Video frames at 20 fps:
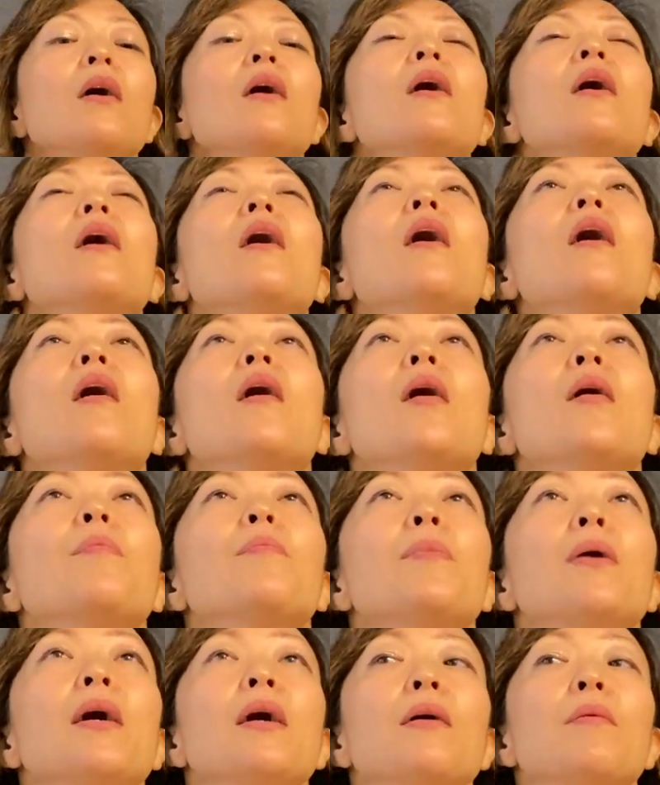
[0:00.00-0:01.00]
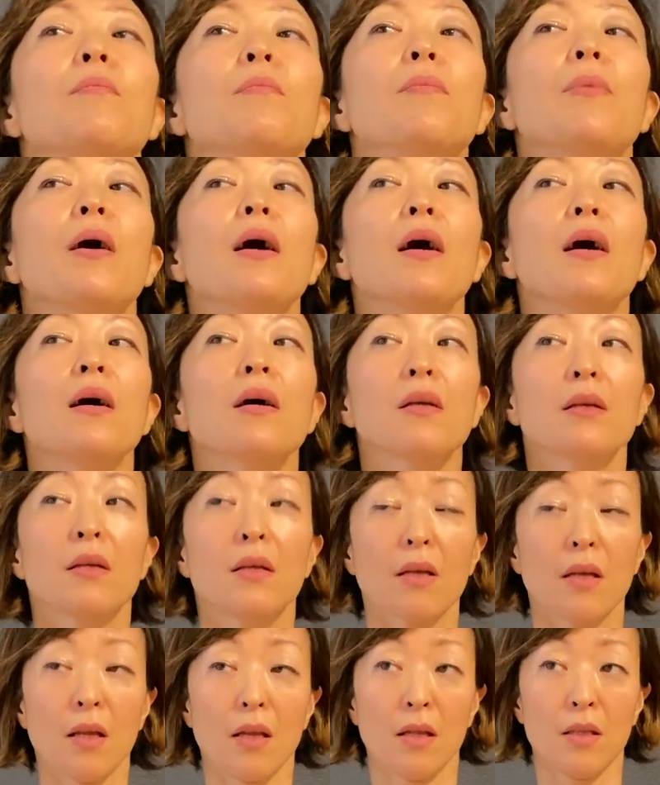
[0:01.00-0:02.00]
Up and back
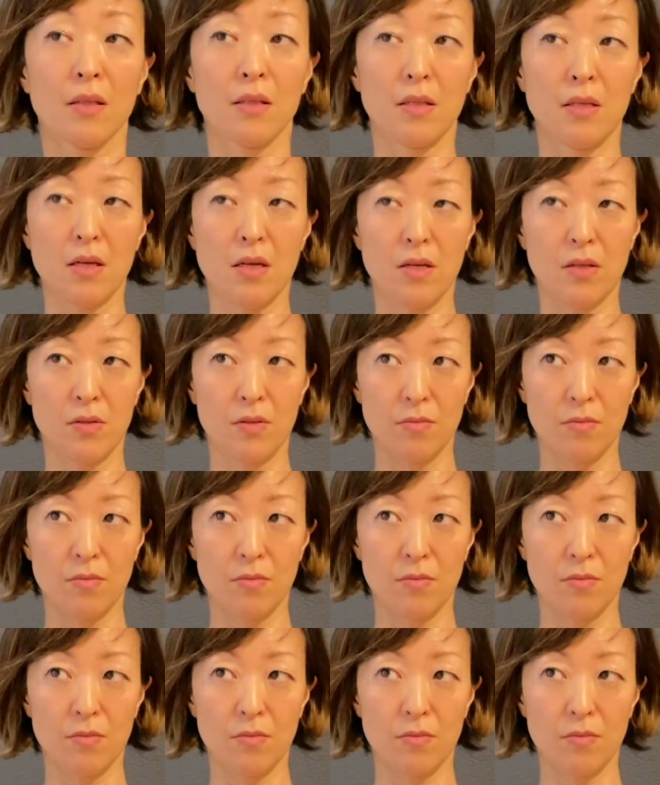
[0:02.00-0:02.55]
and down.